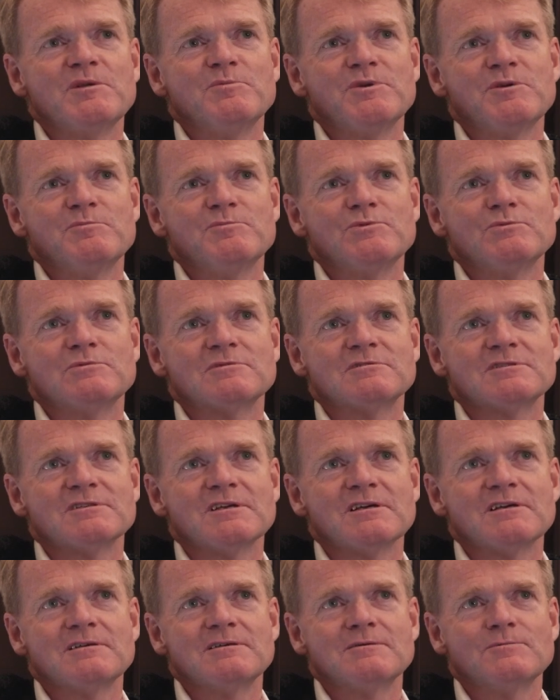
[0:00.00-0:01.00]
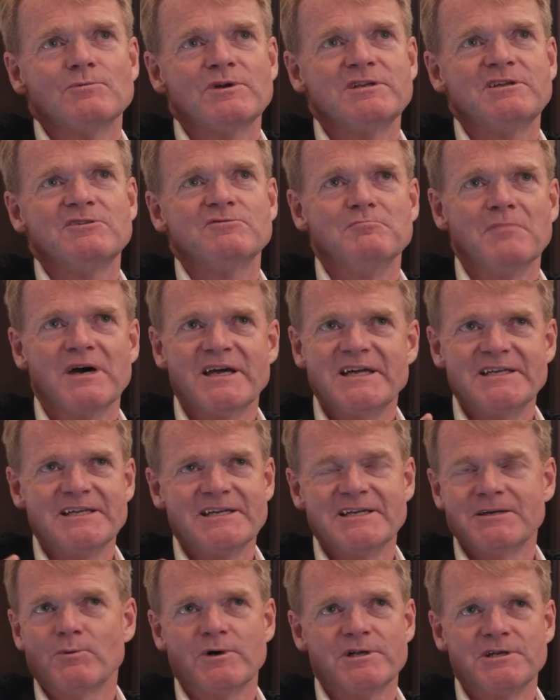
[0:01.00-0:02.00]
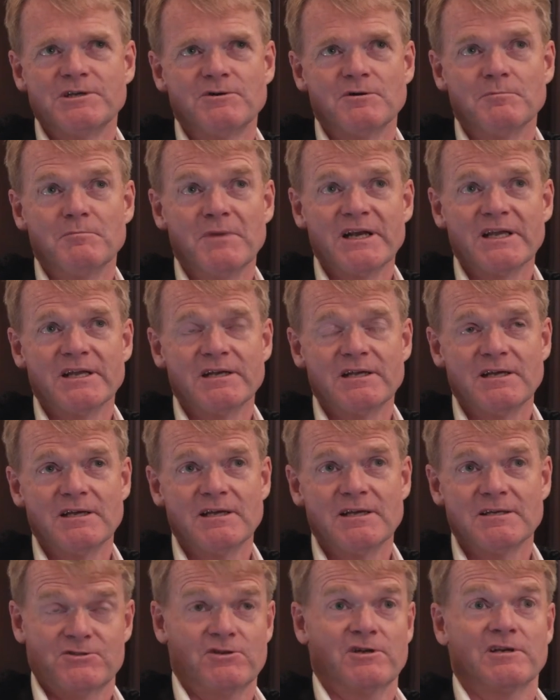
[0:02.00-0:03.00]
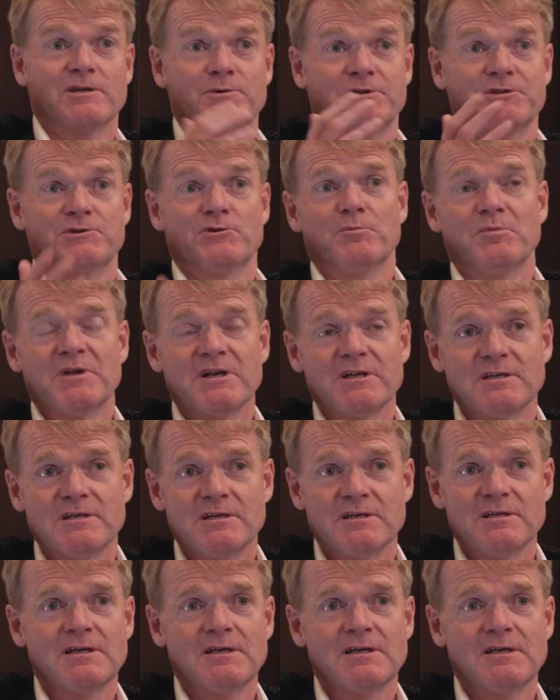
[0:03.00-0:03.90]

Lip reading: people would say when you've made it, when you're a millionaire, certainly when you're a billionaire,